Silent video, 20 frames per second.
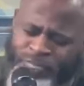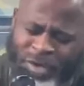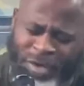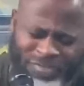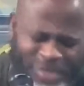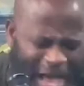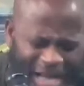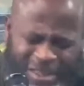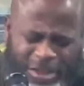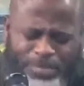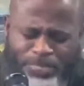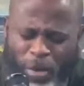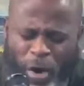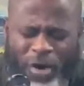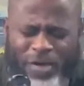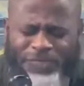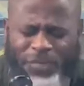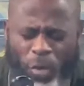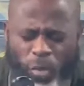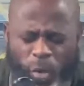that
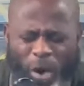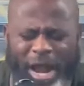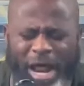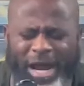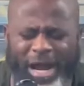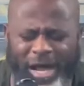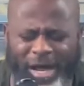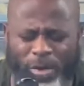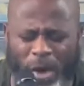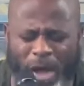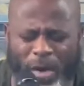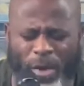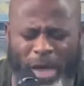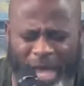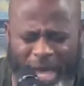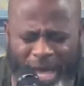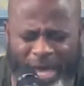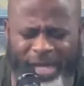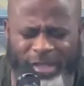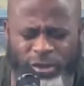spirit for what it
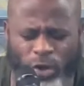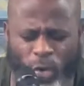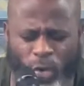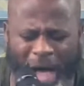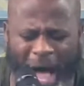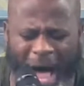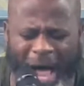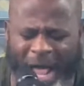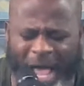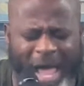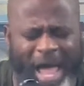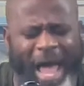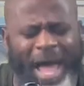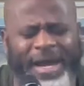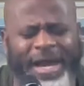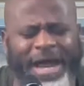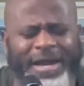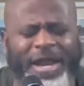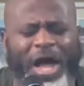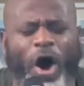is, oh God, and
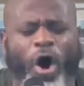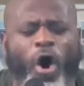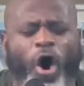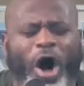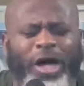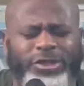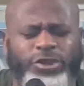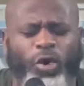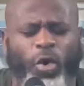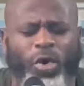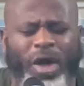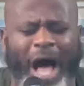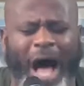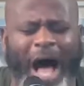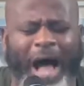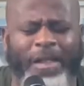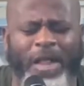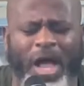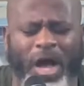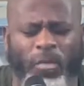that their hearts, oh
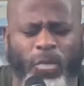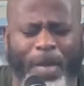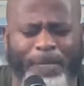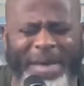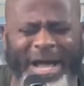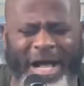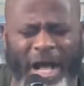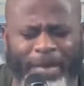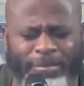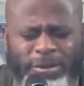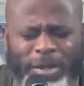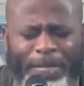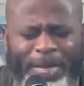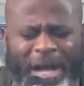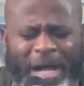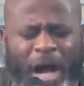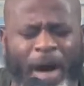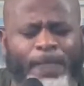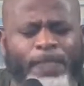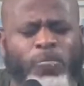God, would become
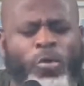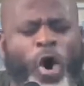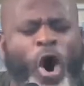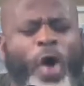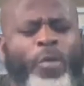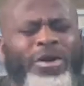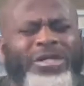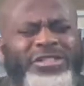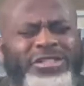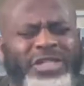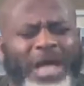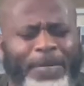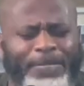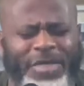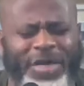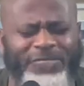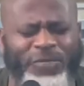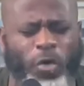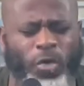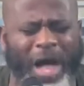more
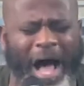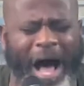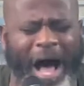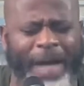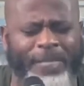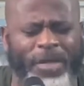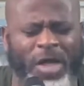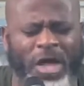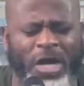receptive, oh God,